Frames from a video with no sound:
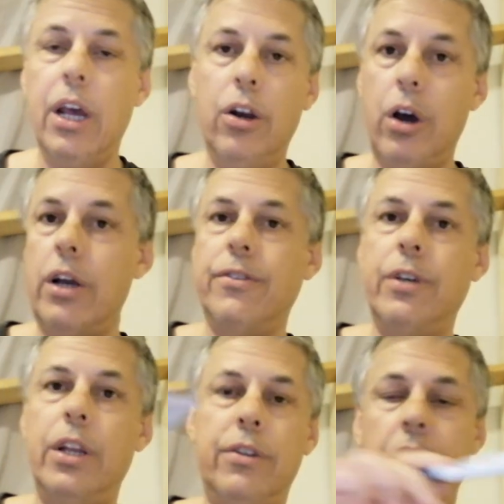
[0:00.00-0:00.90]
Like I
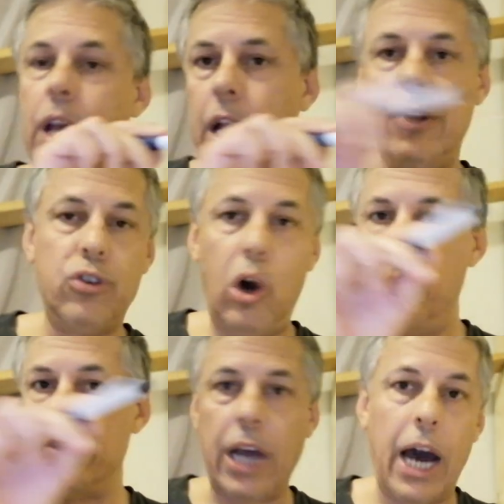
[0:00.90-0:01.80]
said, it's almost